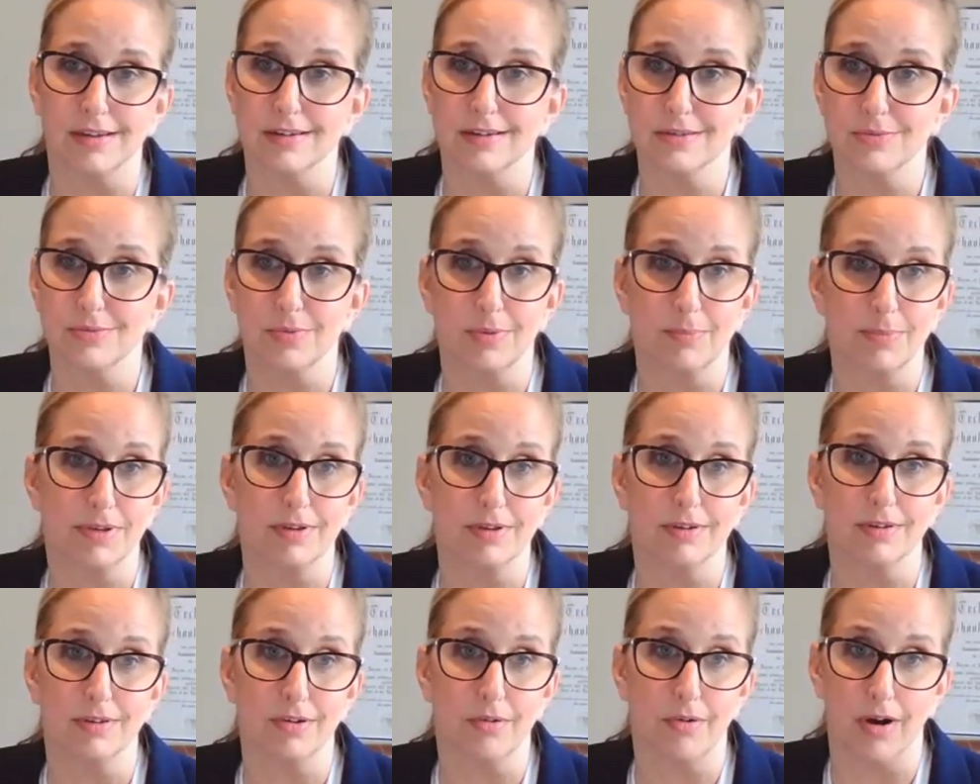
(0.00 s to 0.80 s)
I just want to
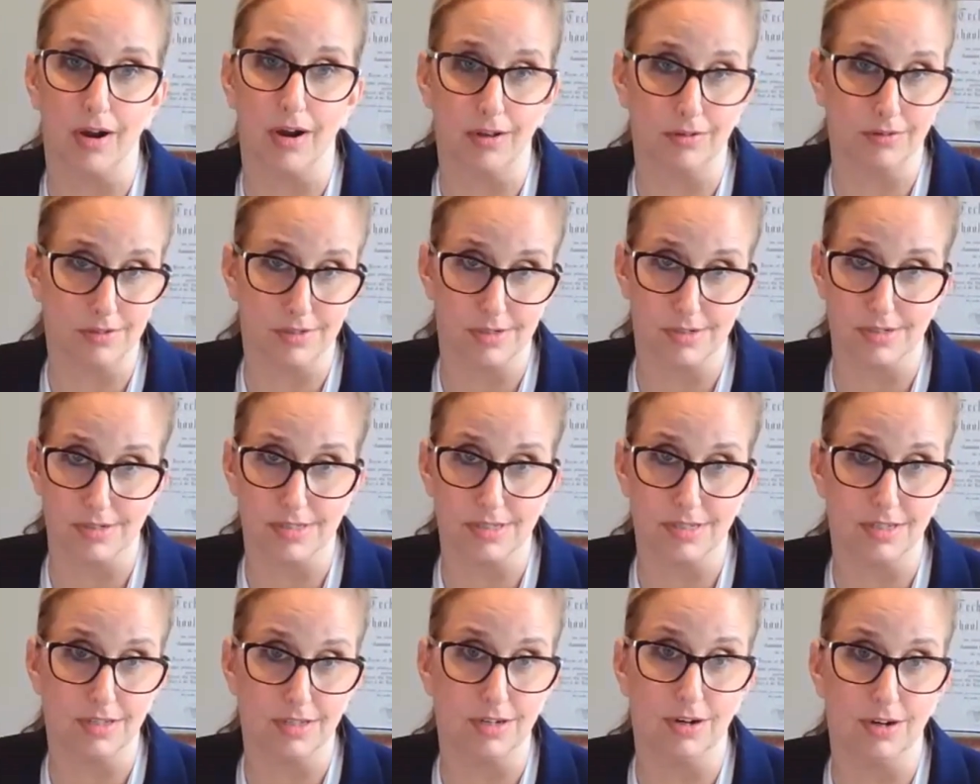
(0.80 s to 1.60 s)
be a
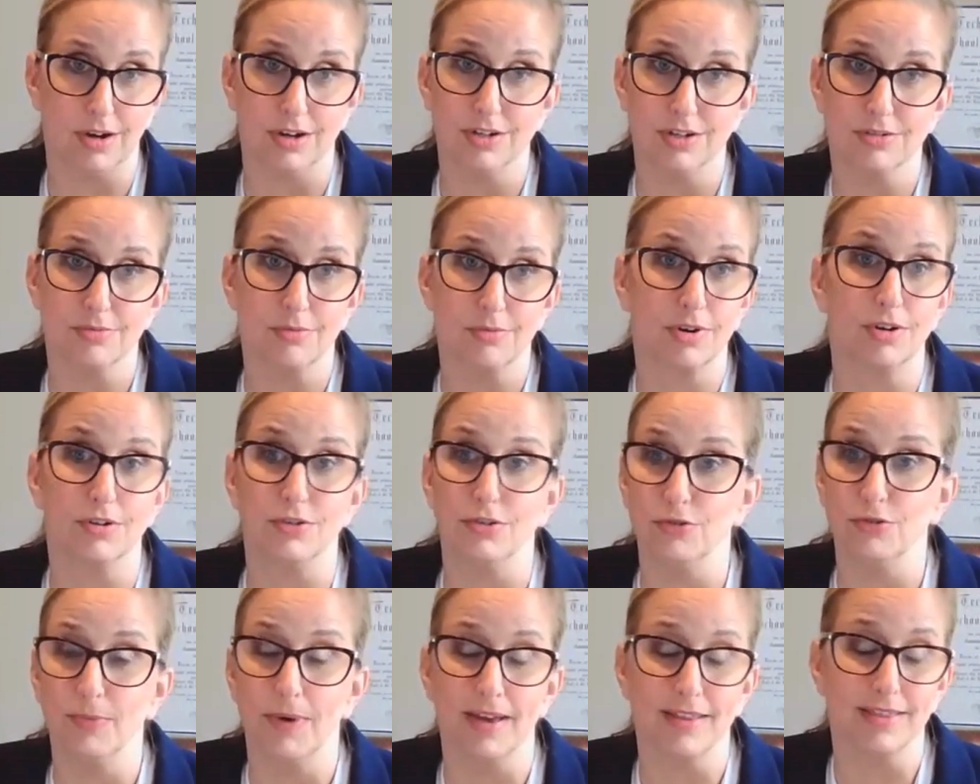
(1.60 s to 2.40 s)
urologist. I just want
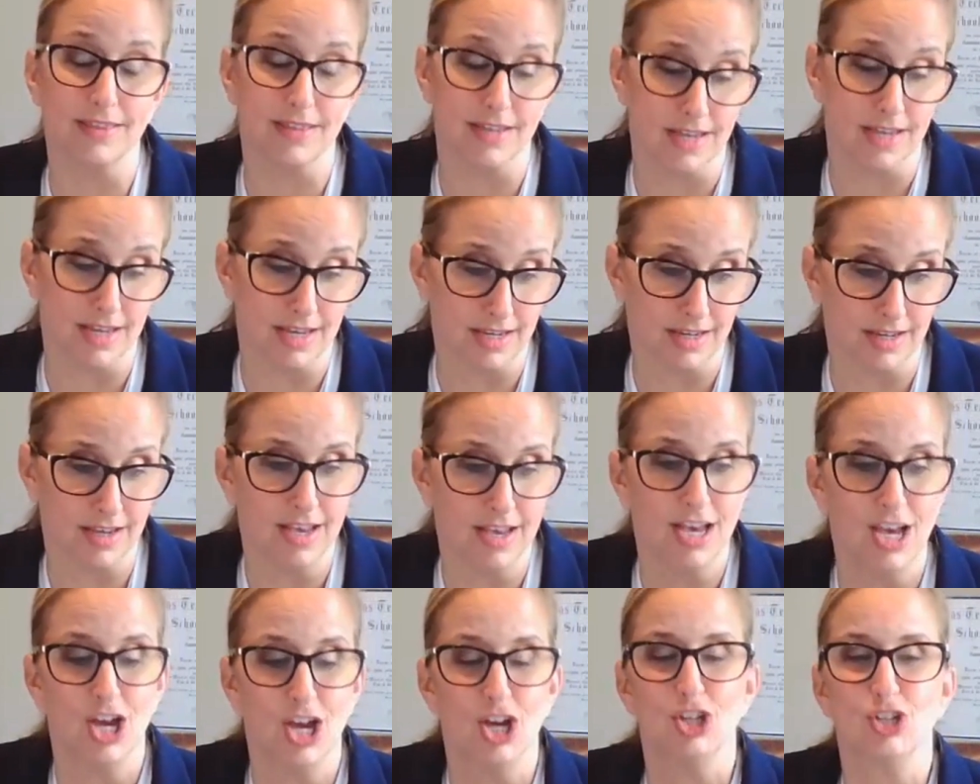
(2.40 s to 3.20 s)
to do my thing.